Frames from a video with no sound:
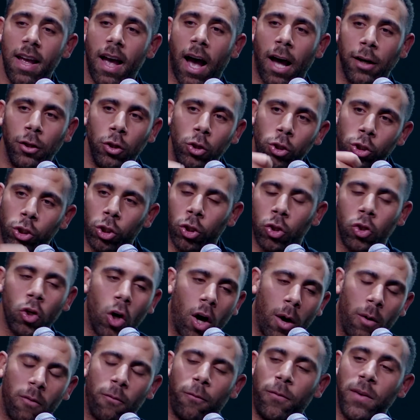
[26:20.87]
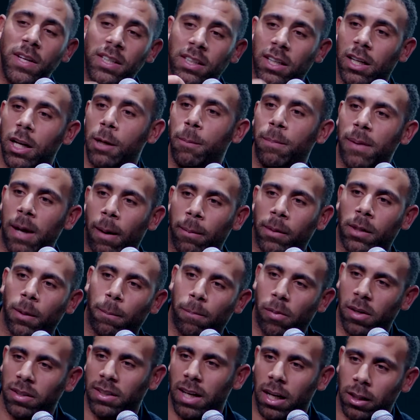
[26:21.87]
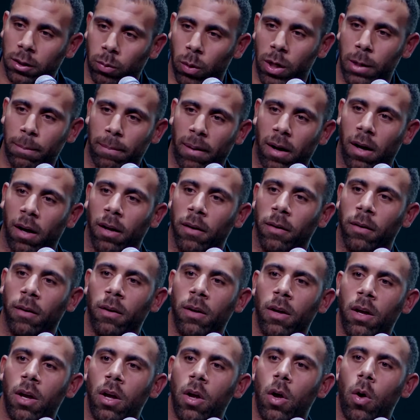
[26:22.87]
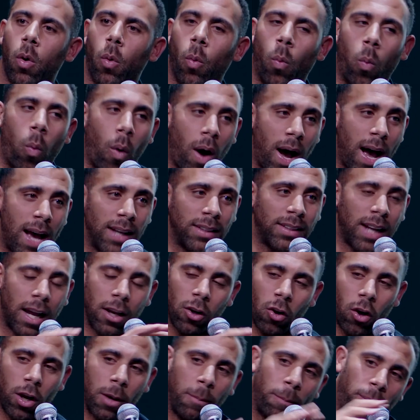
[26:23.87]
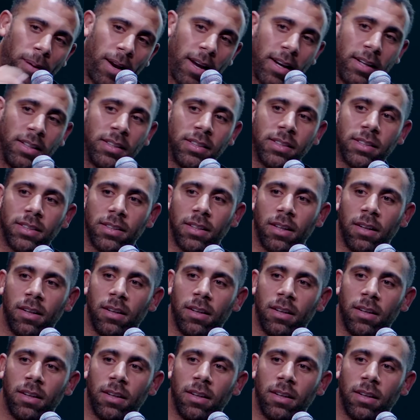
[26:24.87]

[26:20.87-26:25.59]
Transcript: and you should not physically be able to press that tweet button? Why is that not in place?